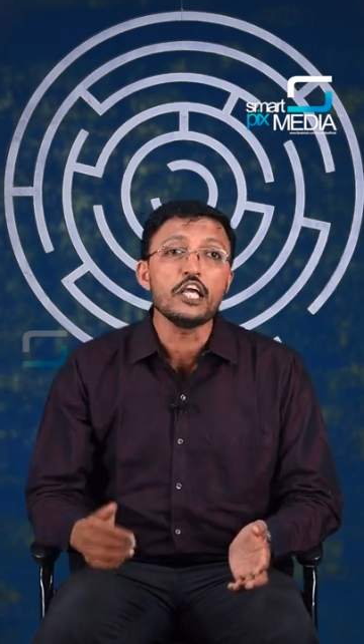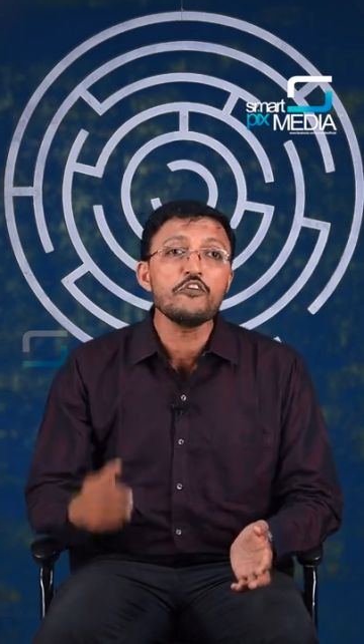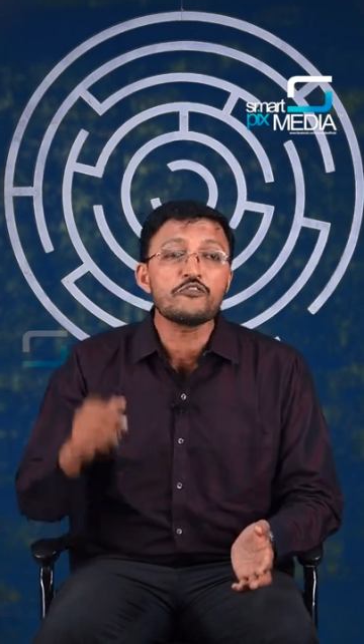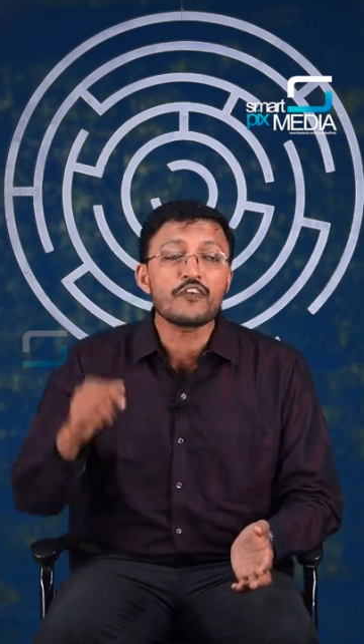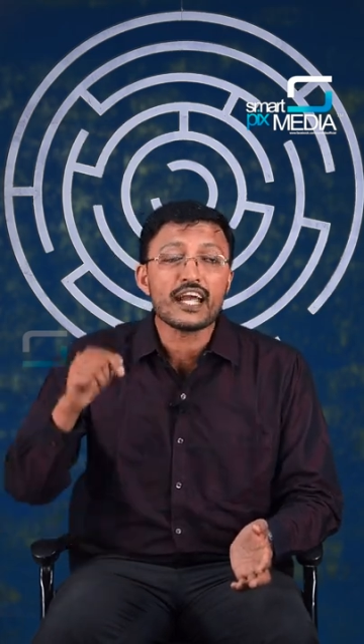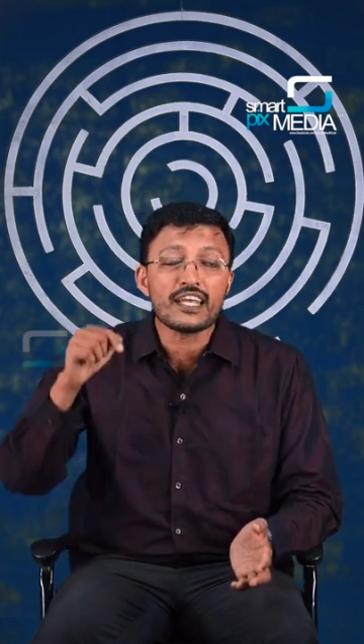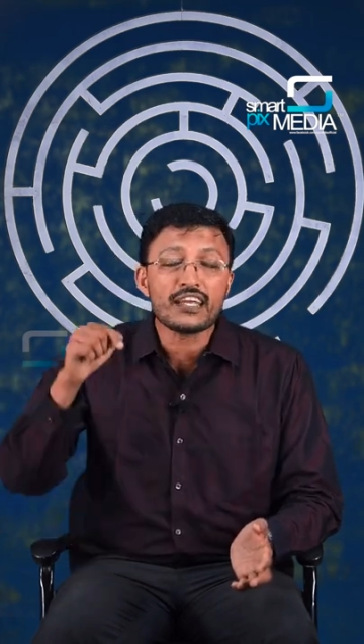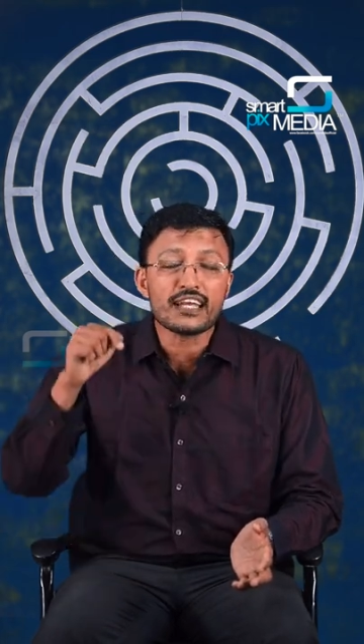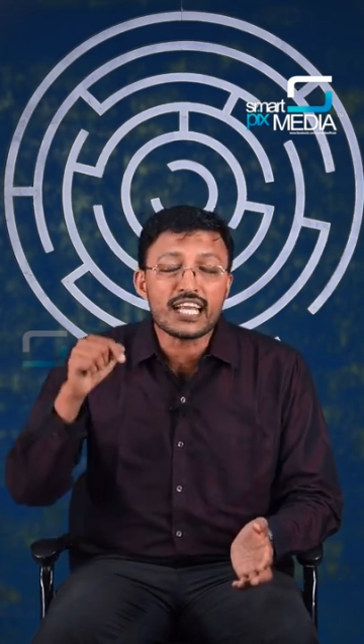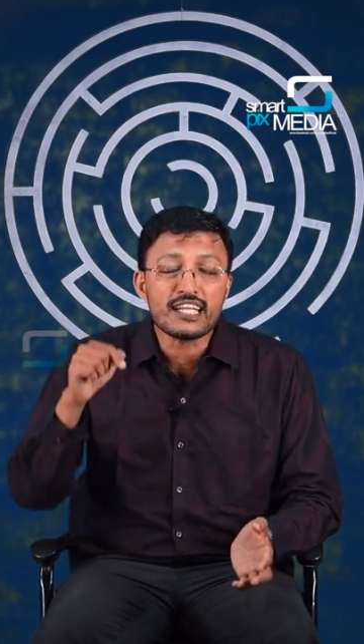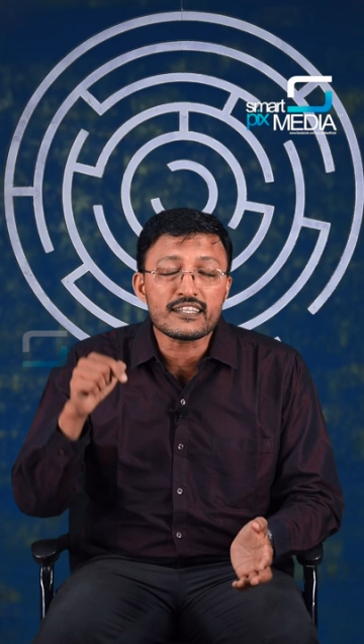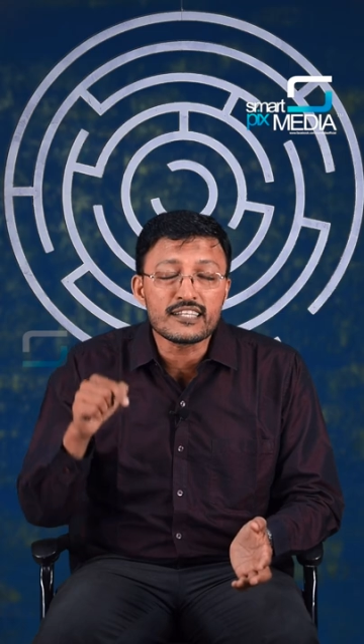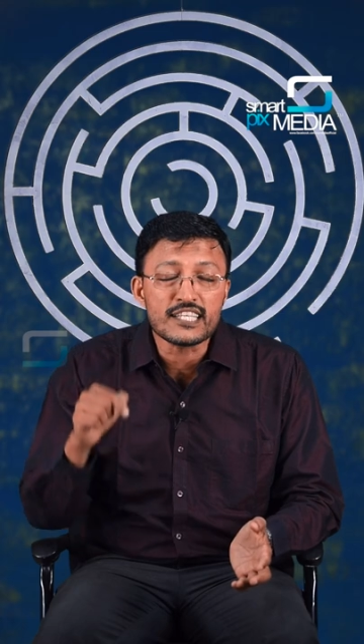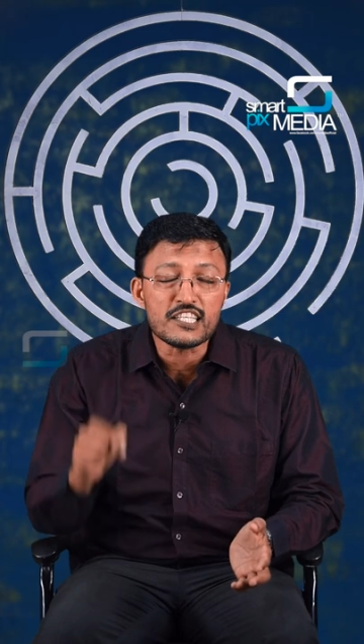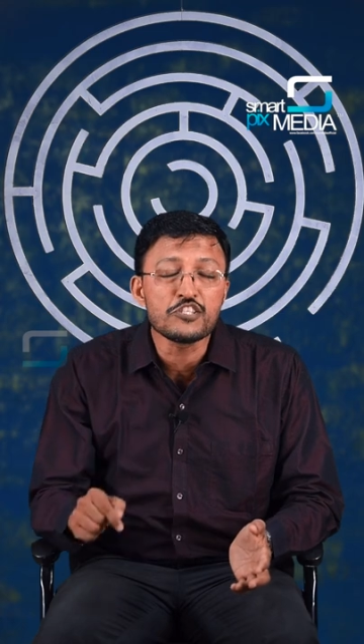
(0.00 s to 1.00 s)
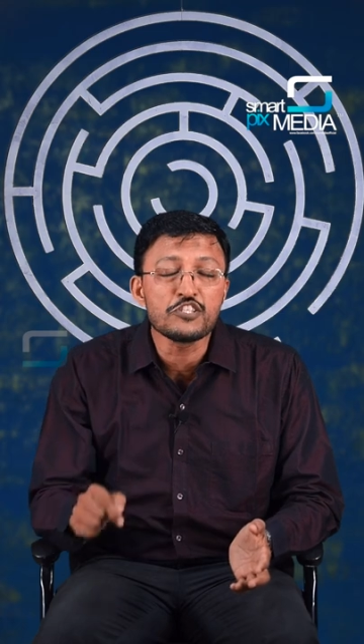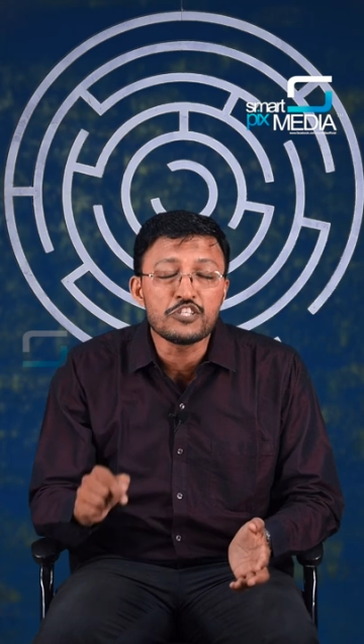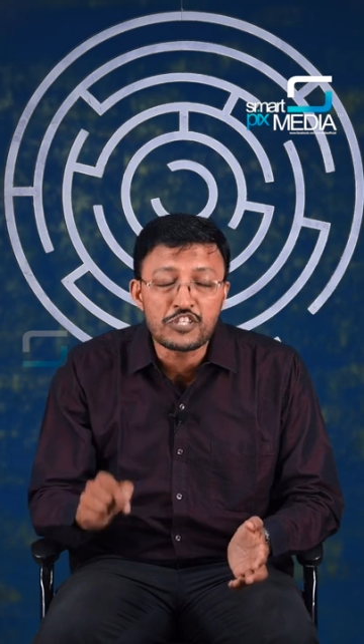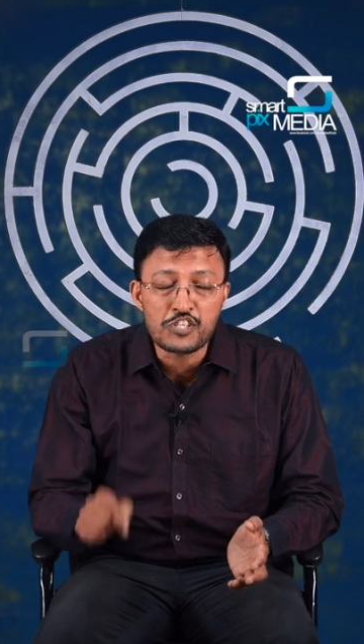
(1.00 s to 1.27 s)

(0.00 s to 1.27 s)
If I get this